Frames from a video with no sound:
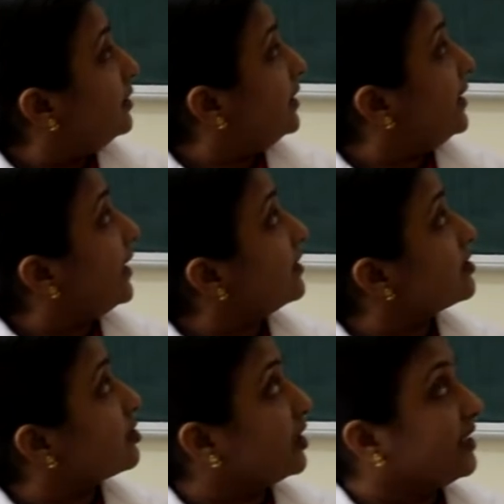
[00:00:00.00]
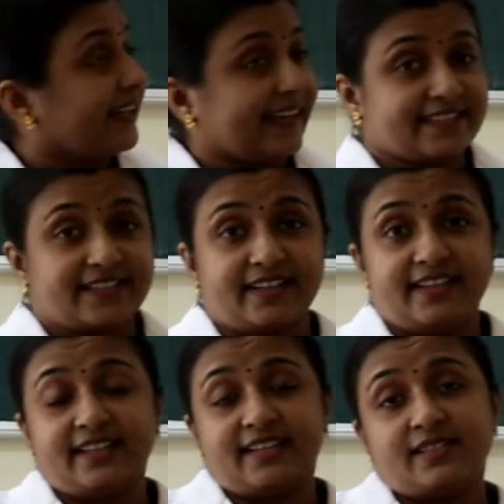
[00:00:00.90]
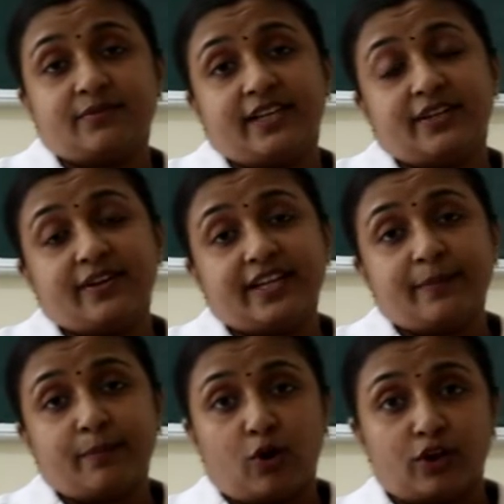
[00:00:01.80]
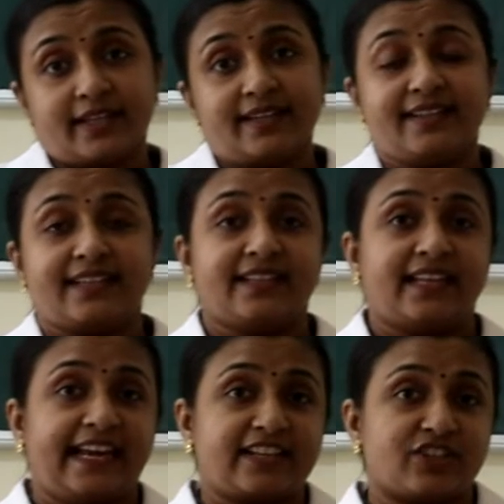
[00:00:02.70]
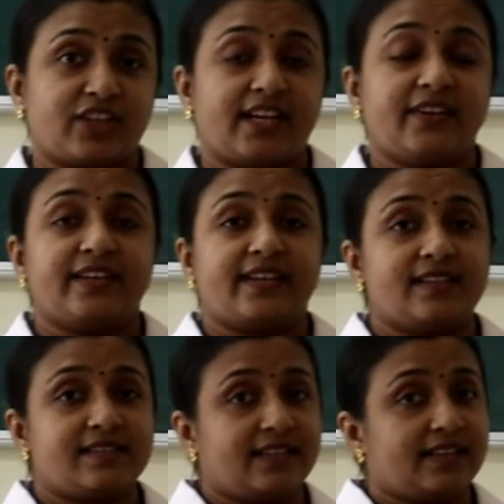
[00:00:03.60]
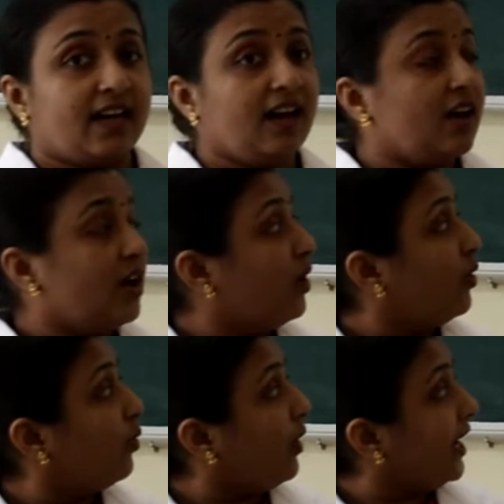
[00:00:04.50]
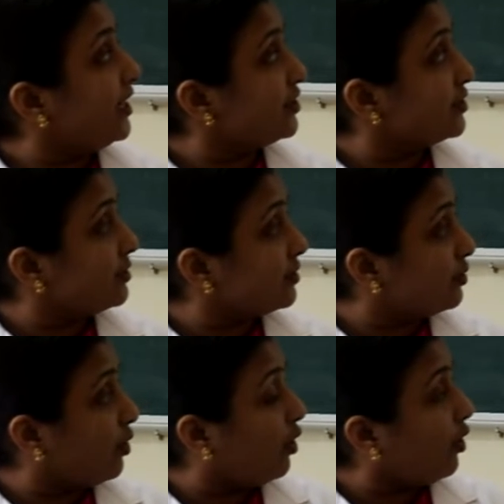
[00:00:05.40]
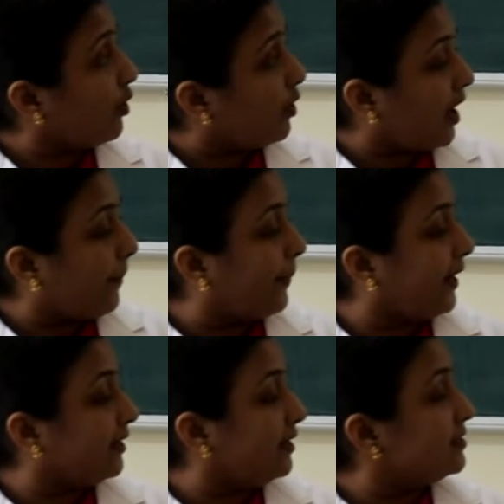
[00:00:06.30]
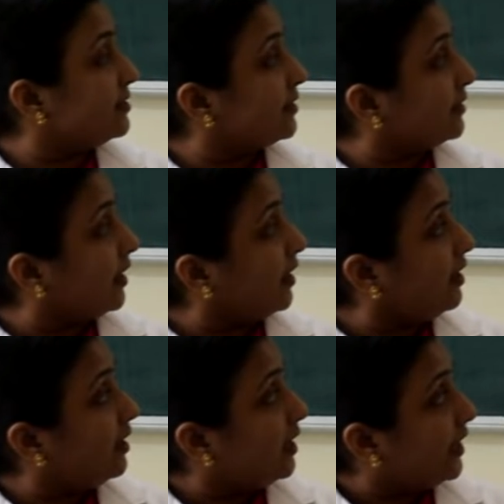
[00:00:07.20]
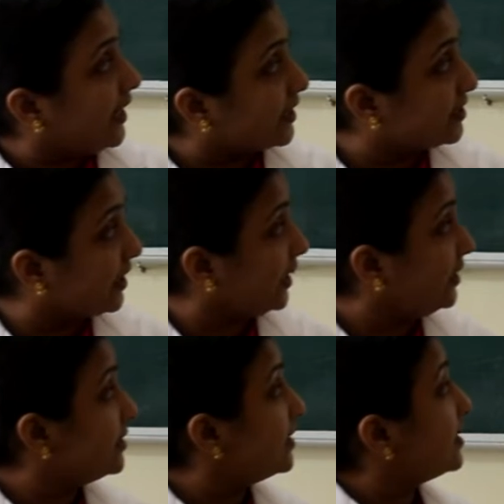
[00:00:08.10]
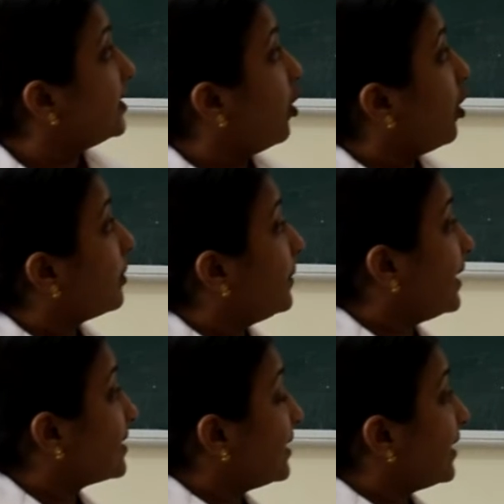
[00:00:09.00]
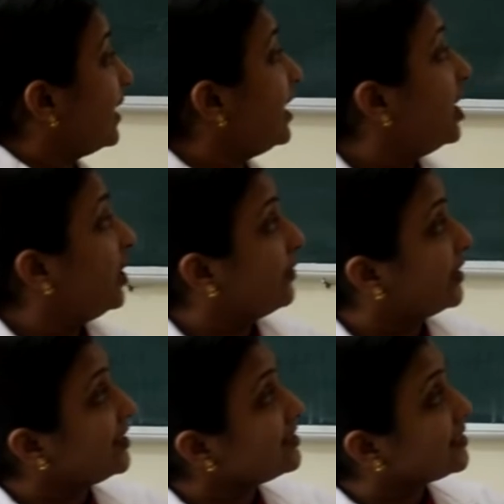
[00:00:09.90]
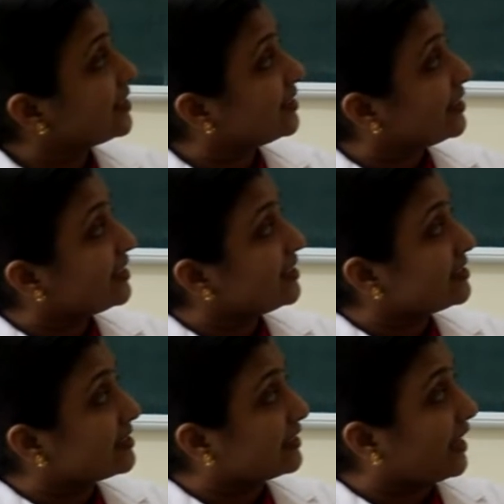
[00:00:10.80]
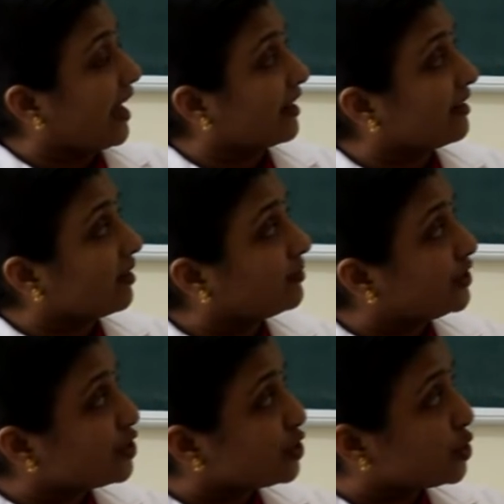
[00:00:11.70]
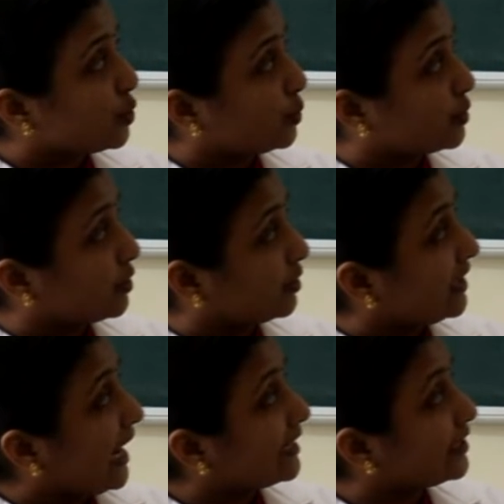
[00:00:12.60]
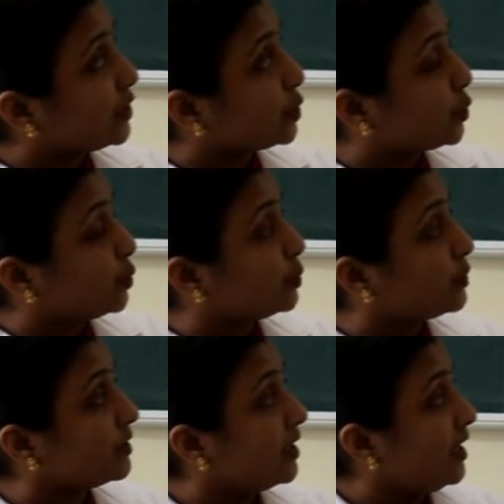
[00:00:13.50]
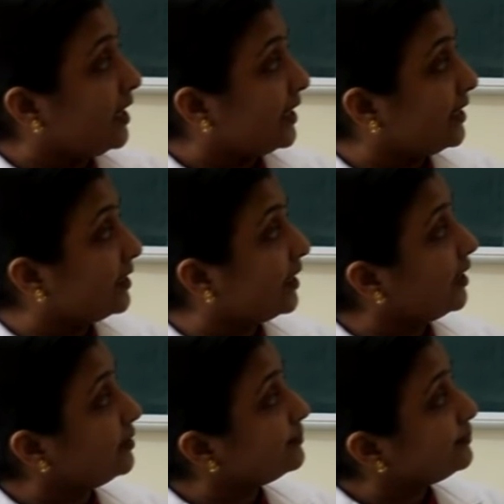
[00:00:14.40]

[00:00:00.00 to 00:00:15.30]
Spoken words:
The next in the X-ray, that is very important. In the X-ray, we can see the white snow appearance in the X-ray. This is a normal X-ray. We can see the scarring of the tissues or the lung tissues in the